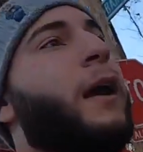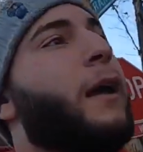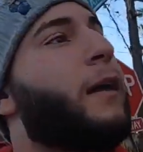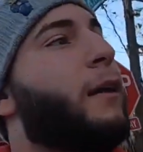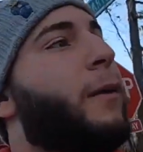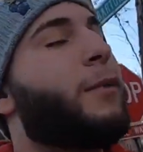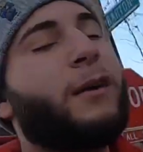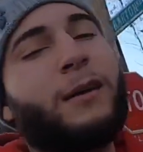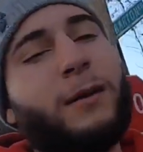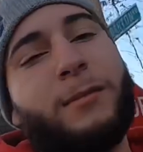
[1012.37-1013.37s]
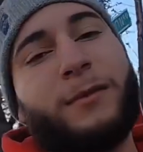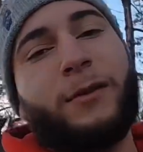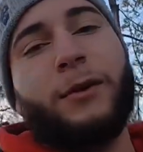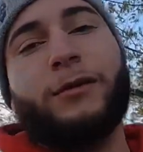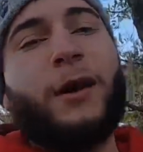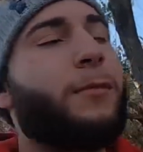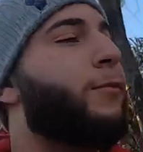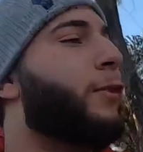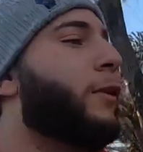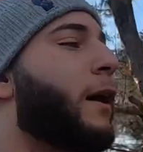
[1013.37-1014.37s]
and I'm gonna keep these videos coming
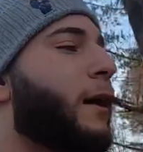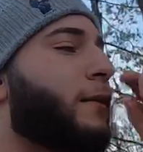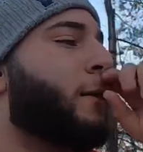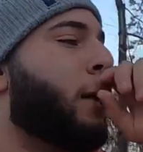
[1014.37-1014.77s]
for you guys